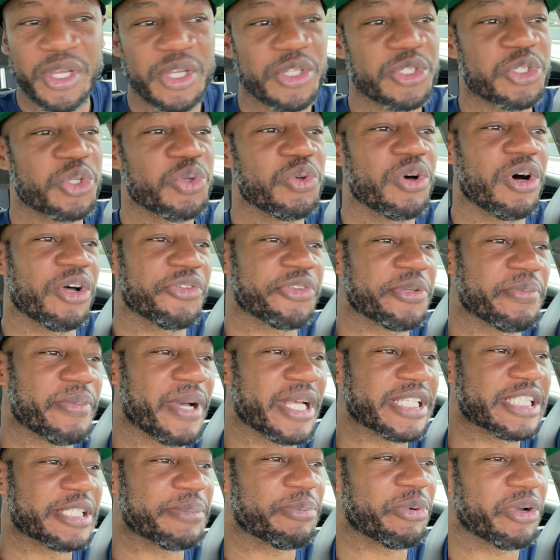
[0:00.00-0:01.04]
to
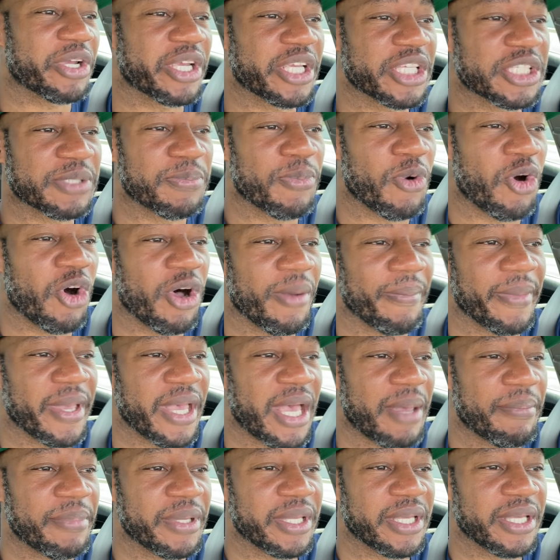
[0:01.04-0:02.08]
Altamonte Springs Mall, man.
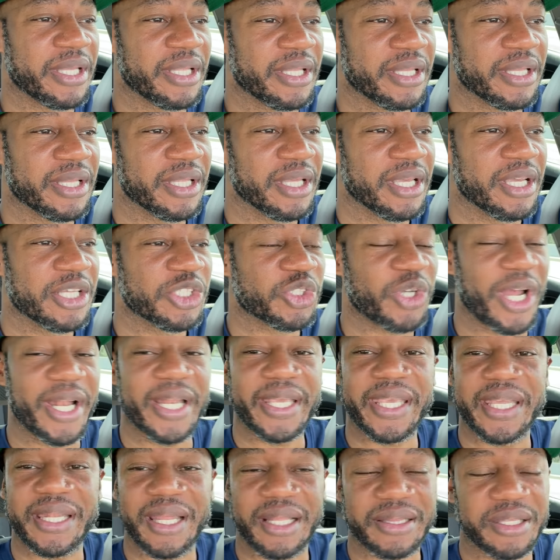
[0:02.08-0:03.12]
I've been trying
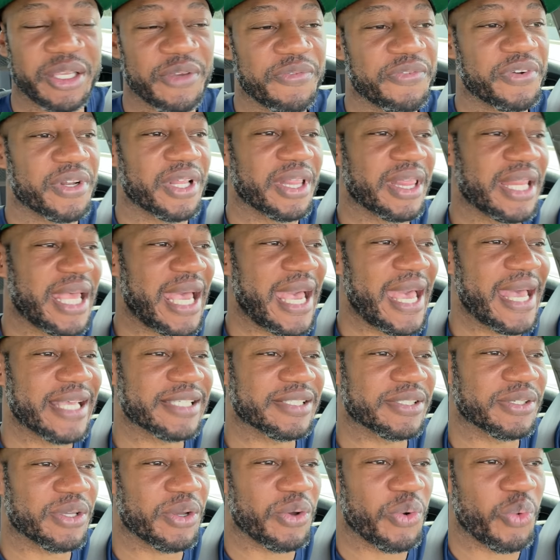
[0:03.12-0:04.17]
to get out there for the
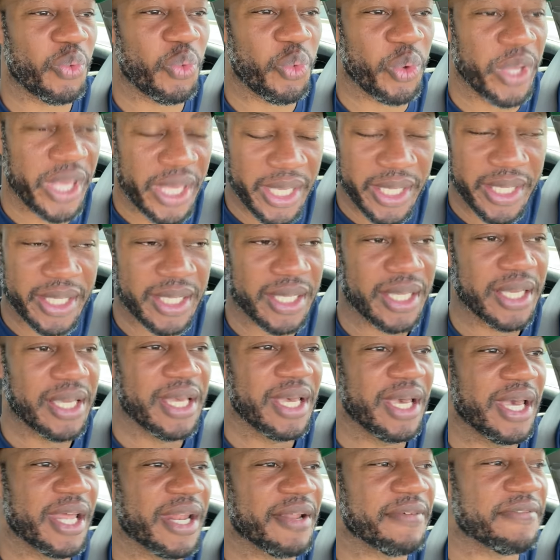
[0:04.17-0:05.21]
last week,
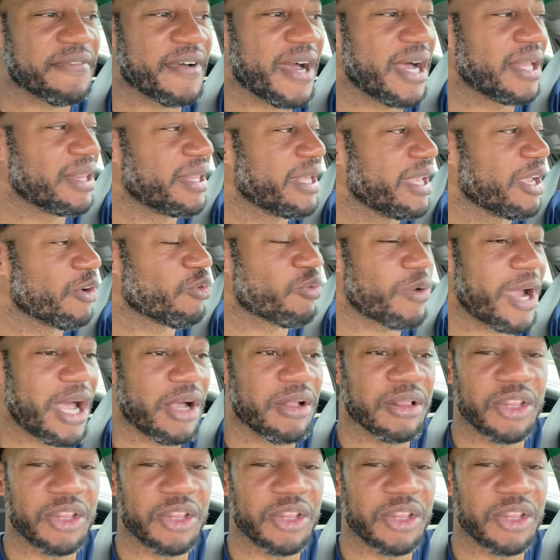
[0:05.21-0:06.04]
and I'm finally en route.